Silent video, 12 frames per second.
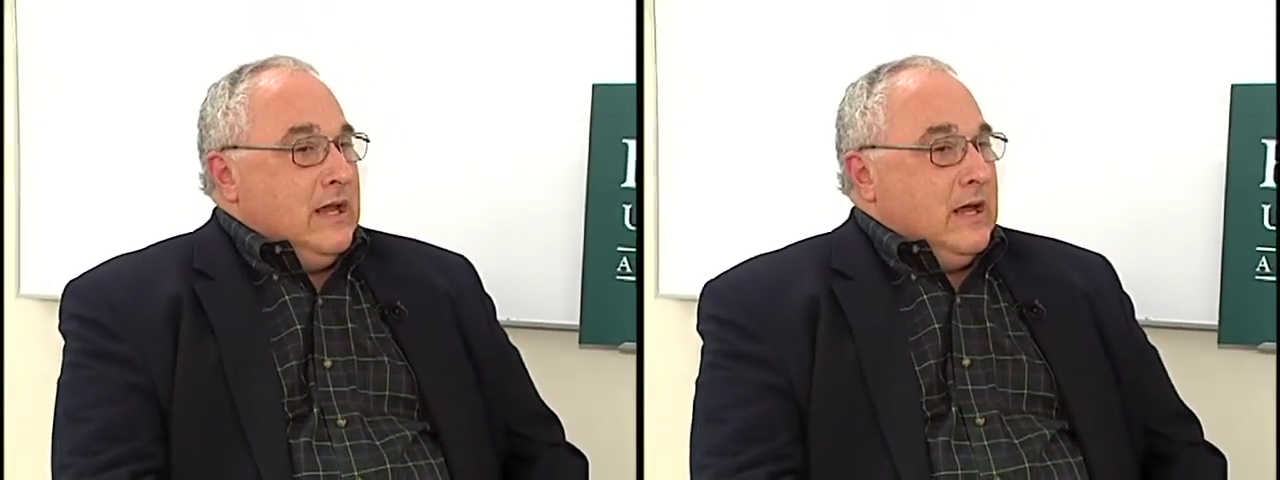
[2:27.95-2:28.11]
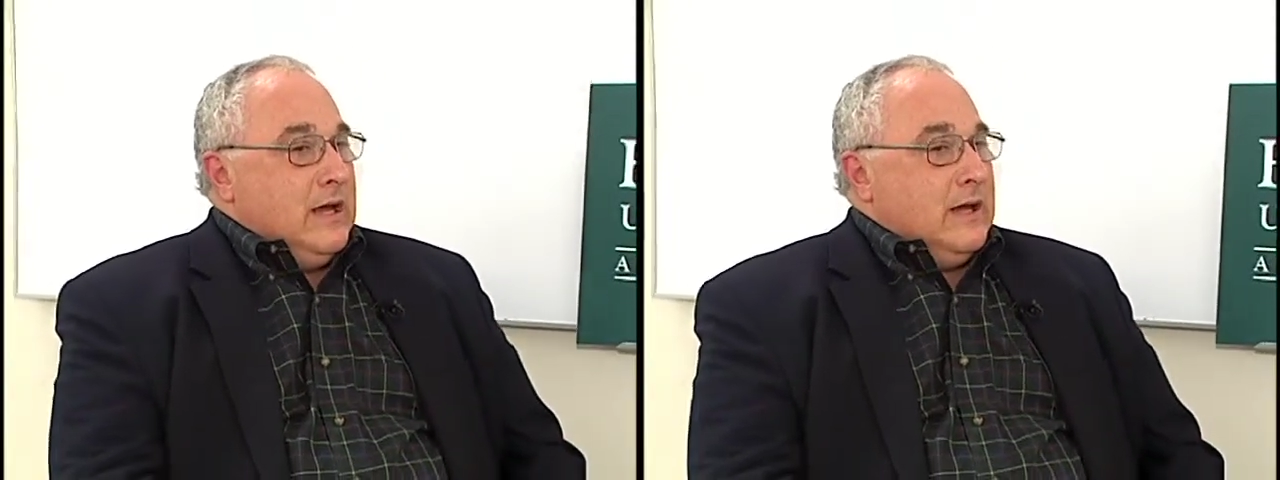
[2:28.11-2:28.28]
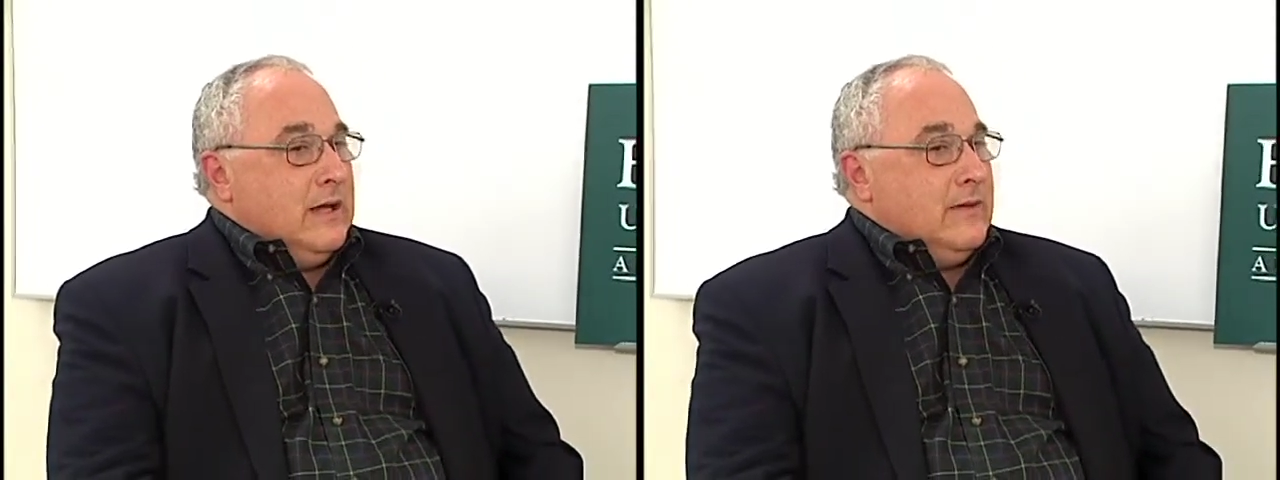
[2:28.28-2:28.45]

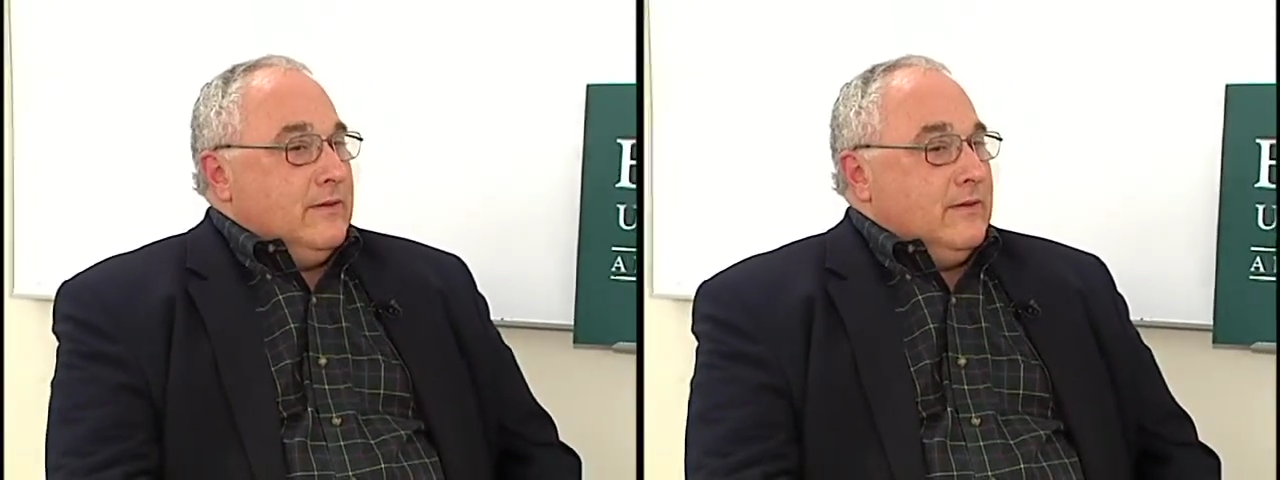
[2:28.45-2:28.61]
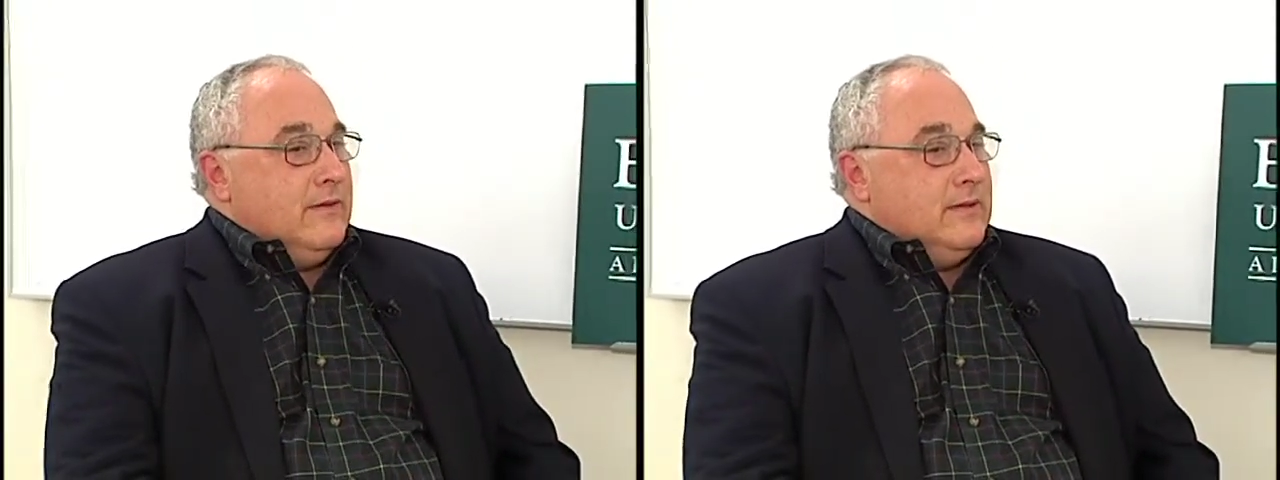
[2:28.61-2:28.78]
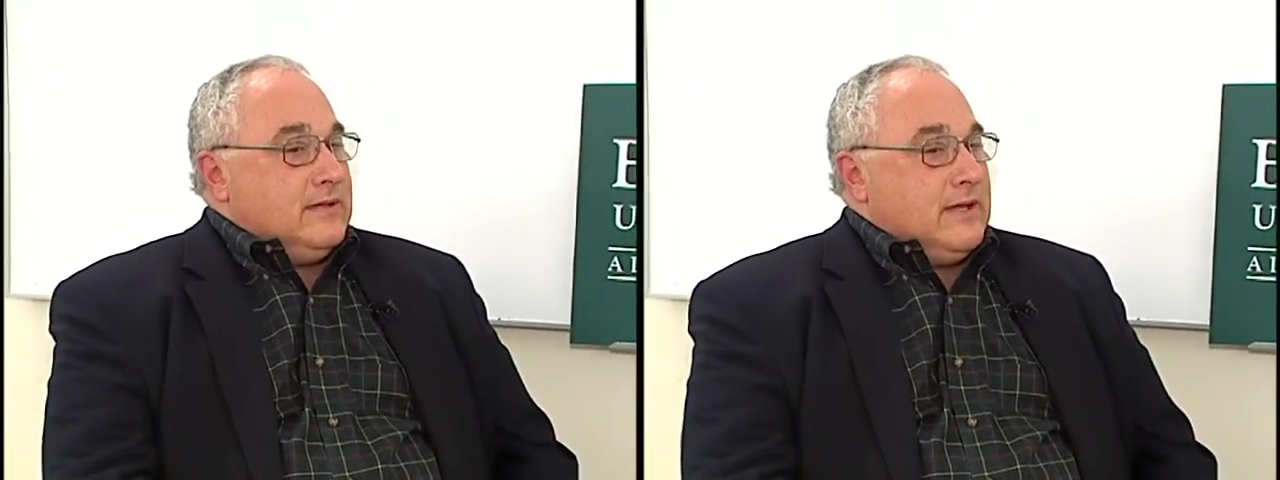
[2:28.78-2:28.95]

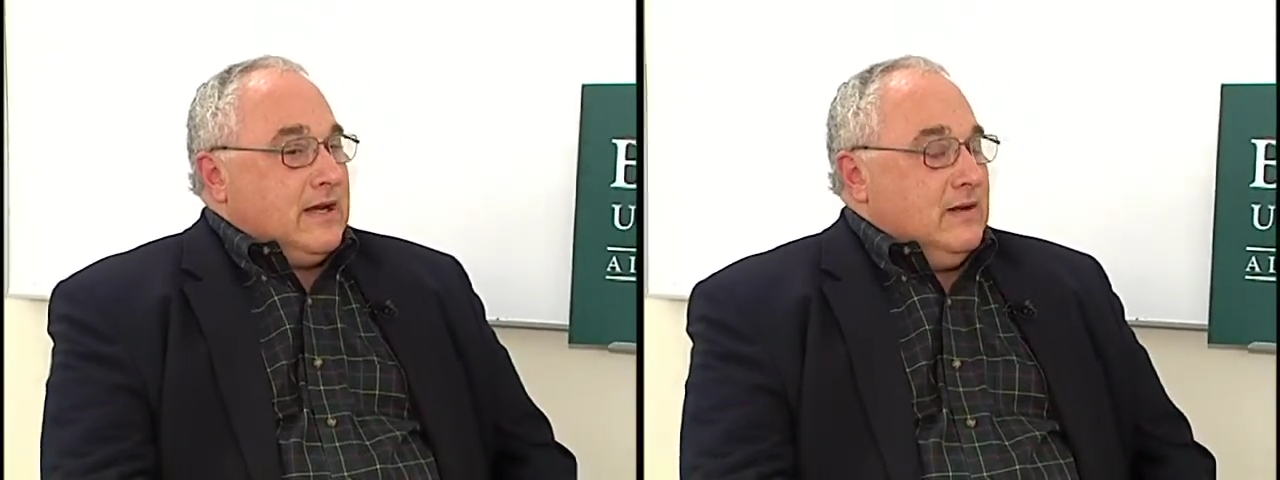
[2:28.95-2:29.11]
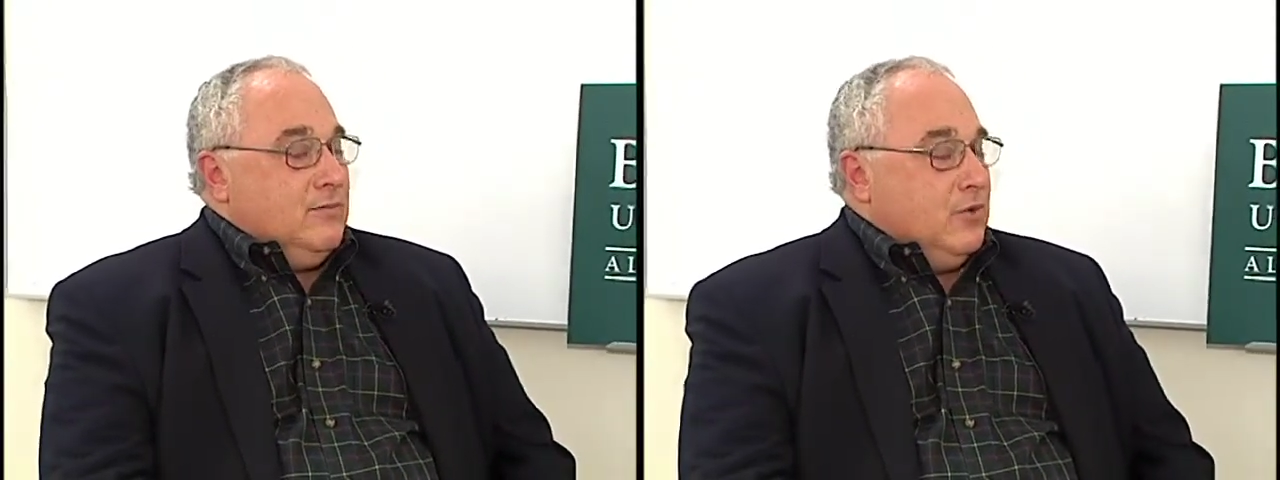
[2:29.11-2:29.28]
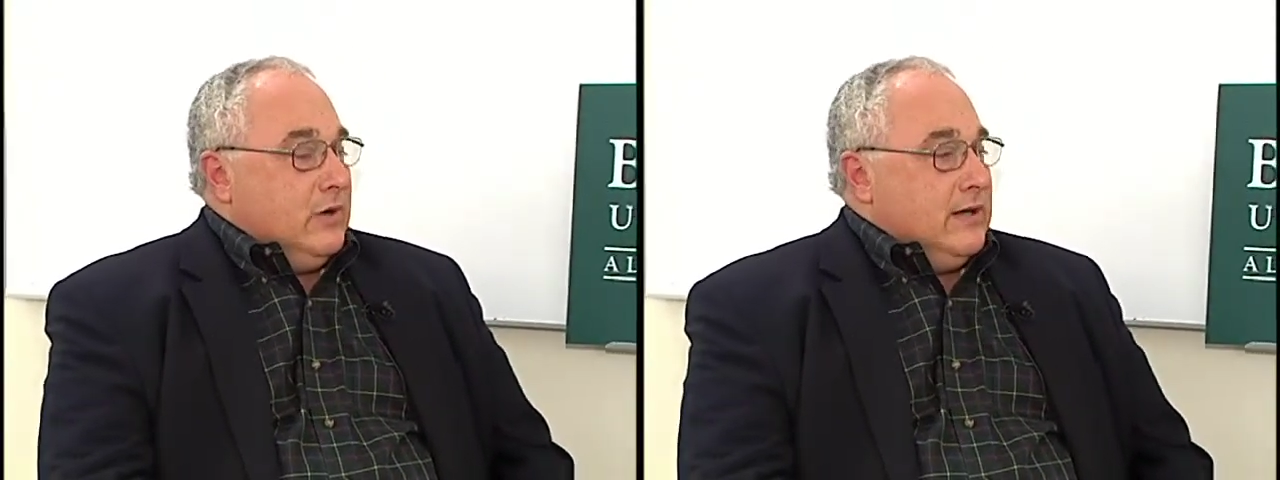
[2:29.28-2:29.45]
The
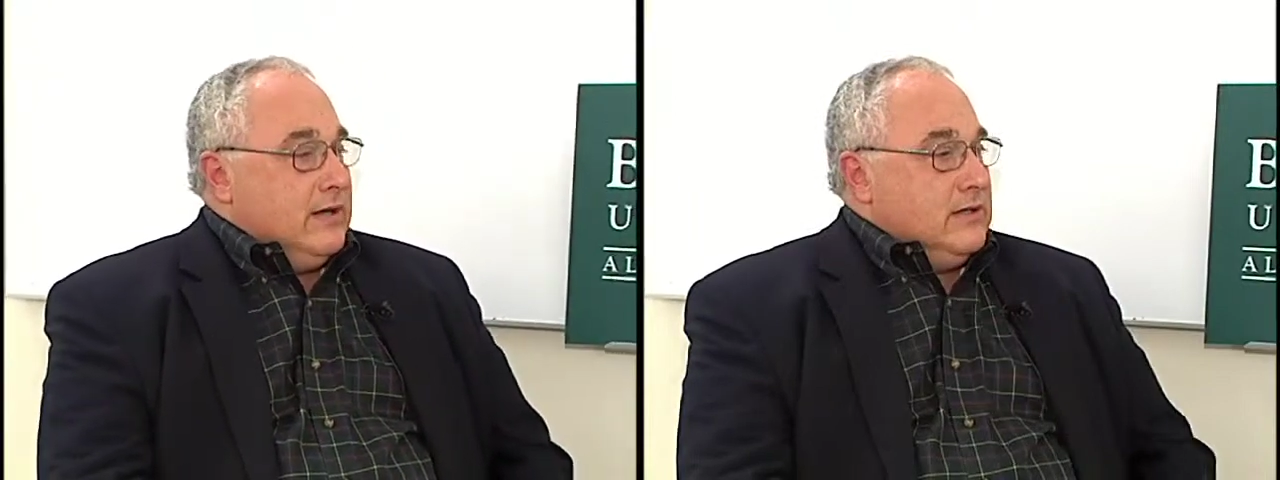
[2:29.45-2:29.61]
second point